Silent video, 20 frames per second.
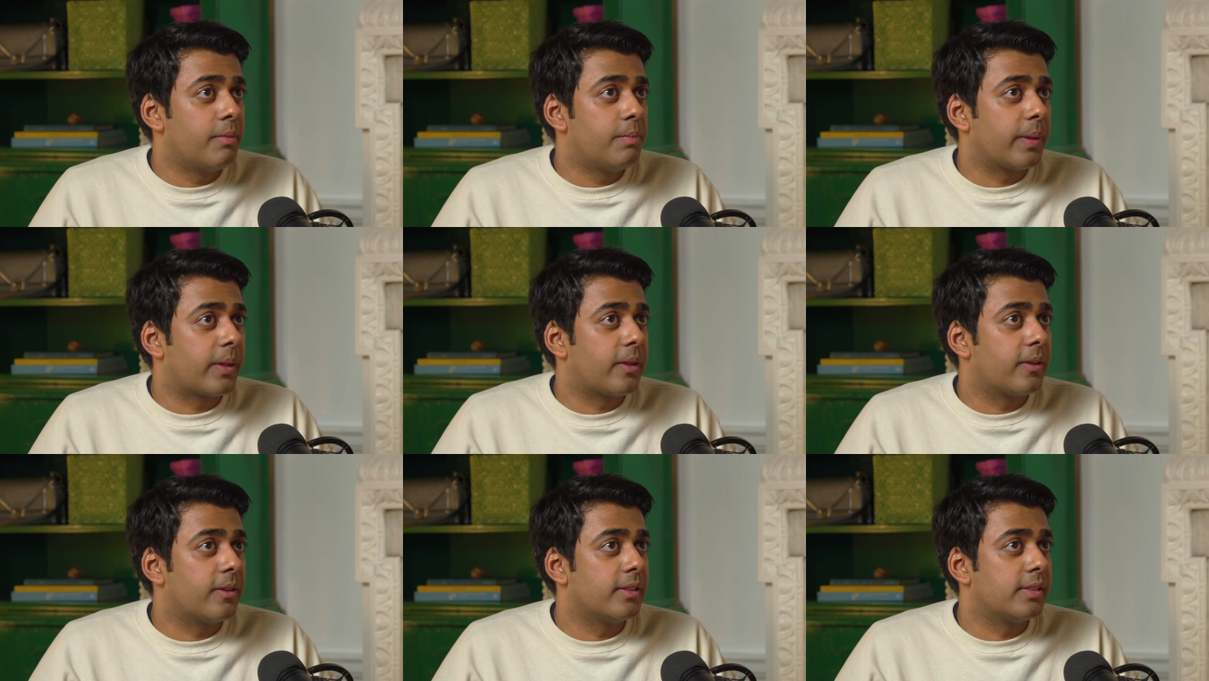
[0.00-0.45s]

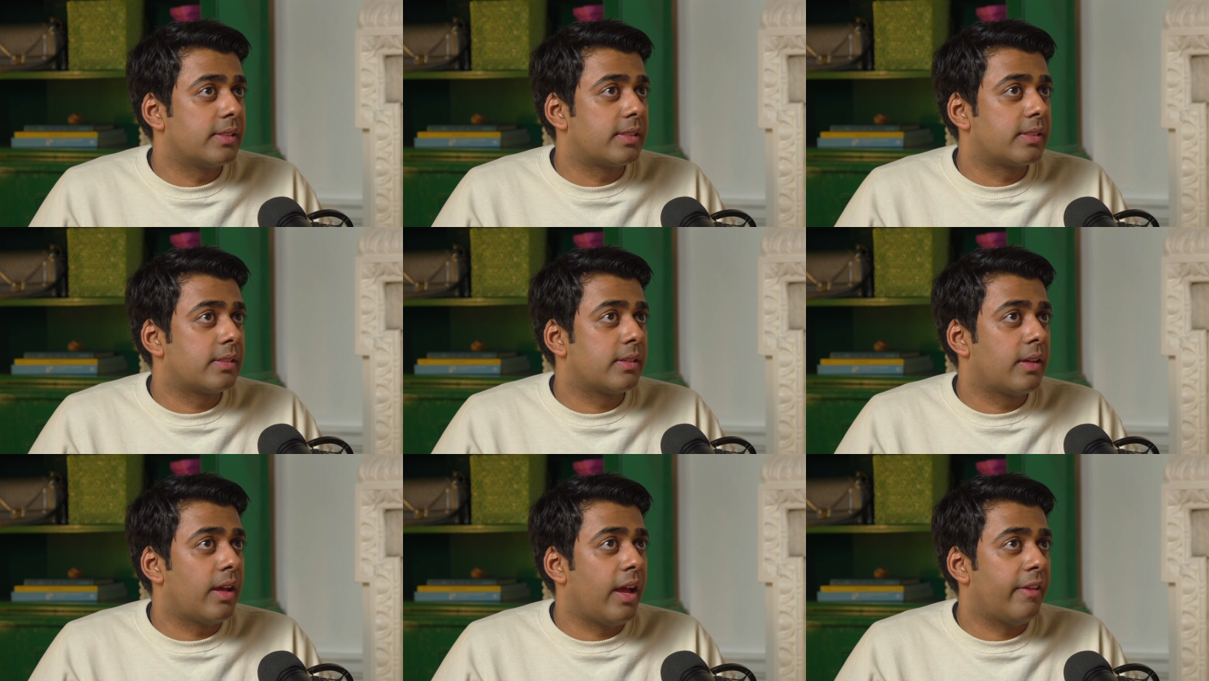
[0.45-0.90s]

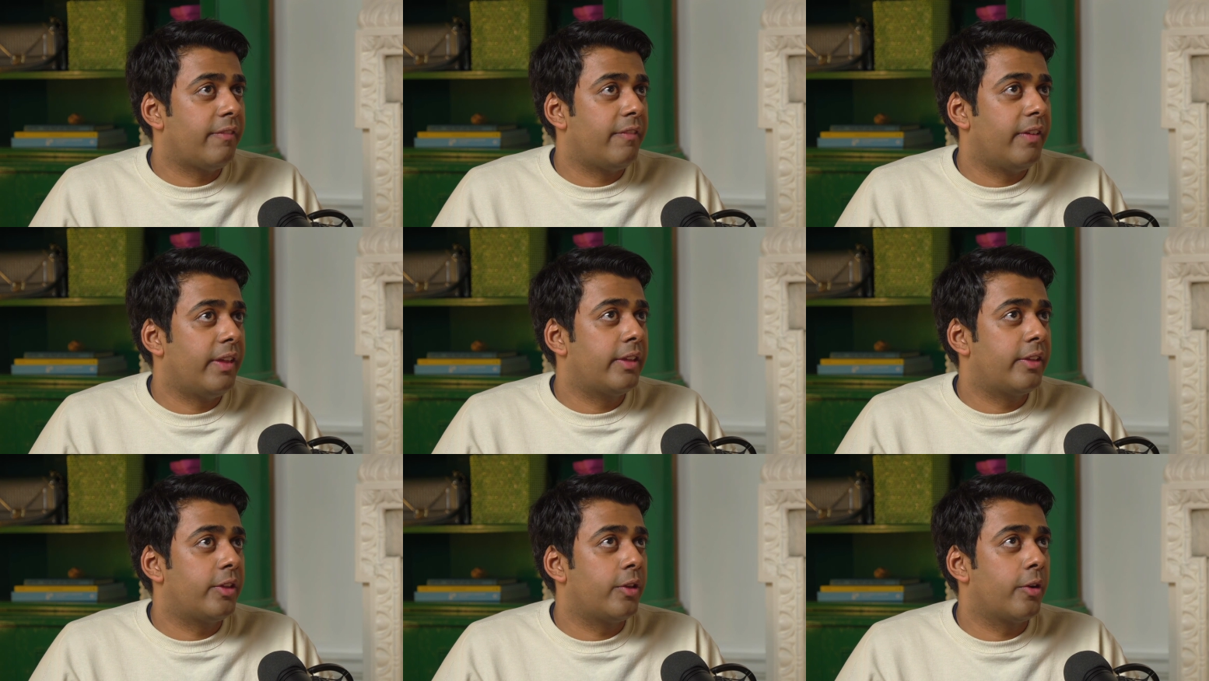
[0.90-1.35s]
because I
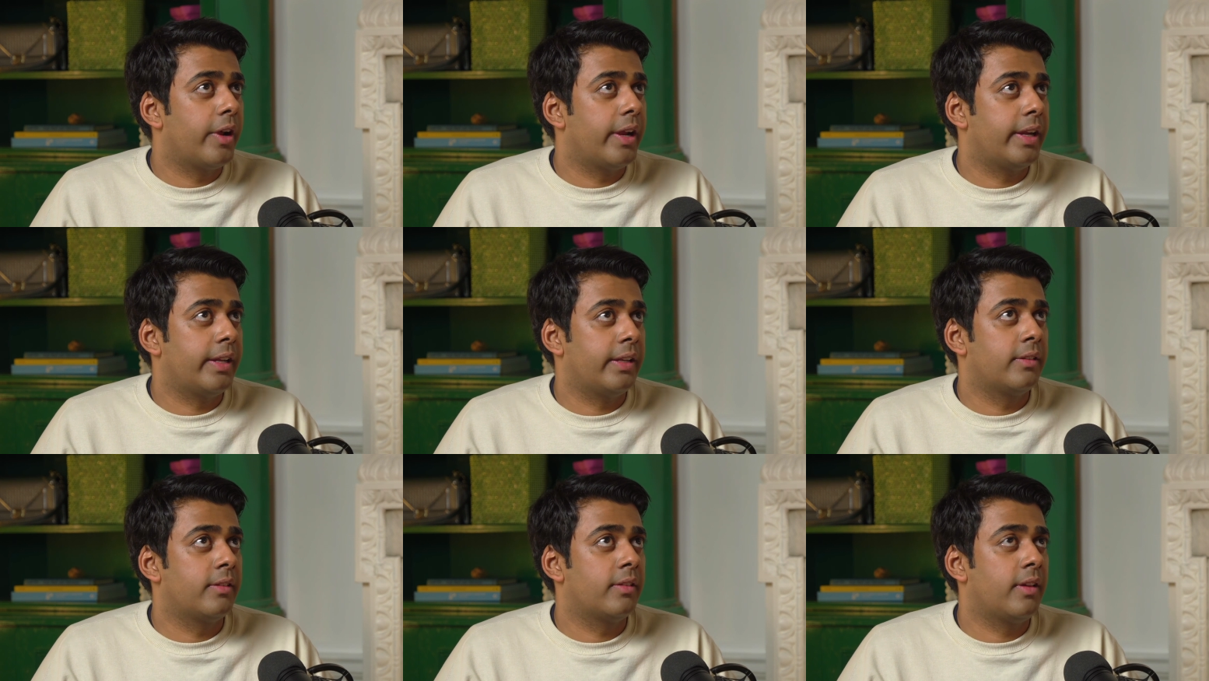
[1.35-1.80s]
think
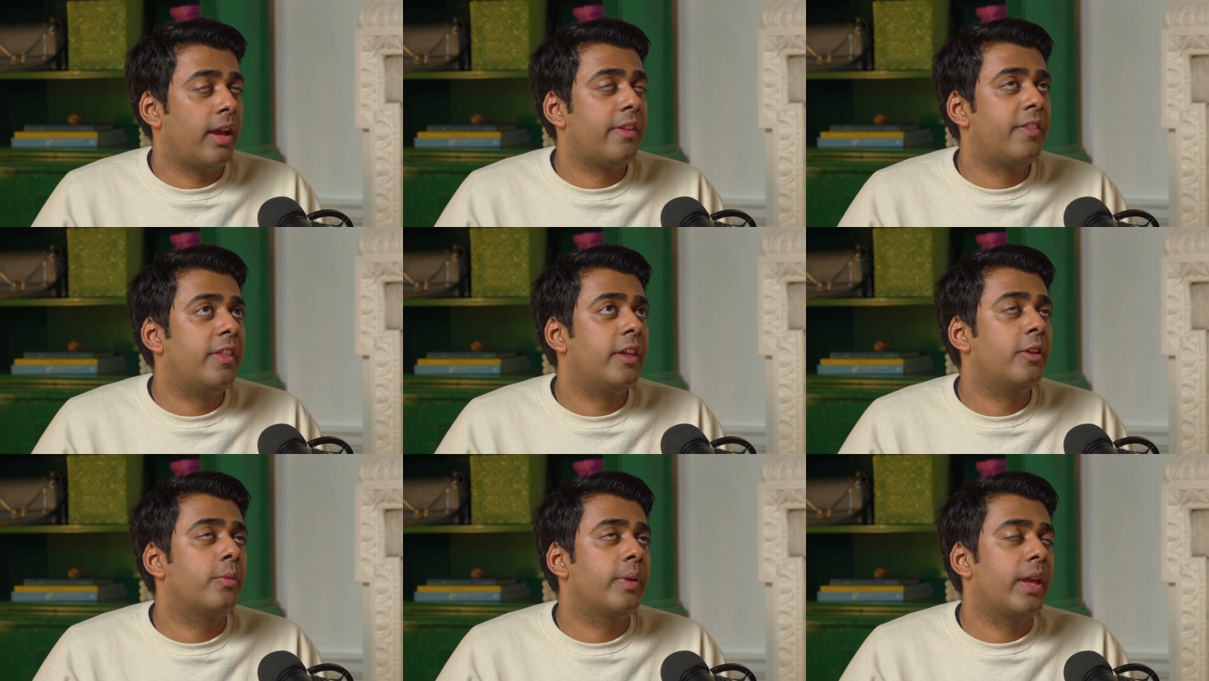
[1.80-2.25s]

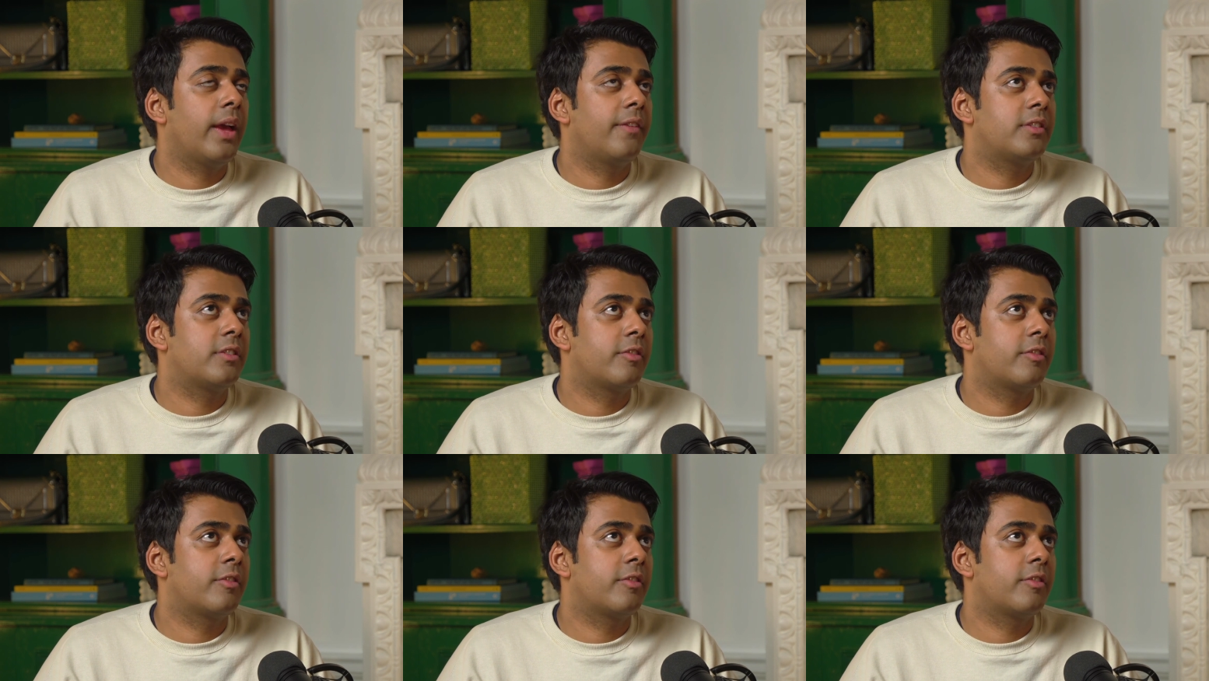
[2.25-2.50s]
we have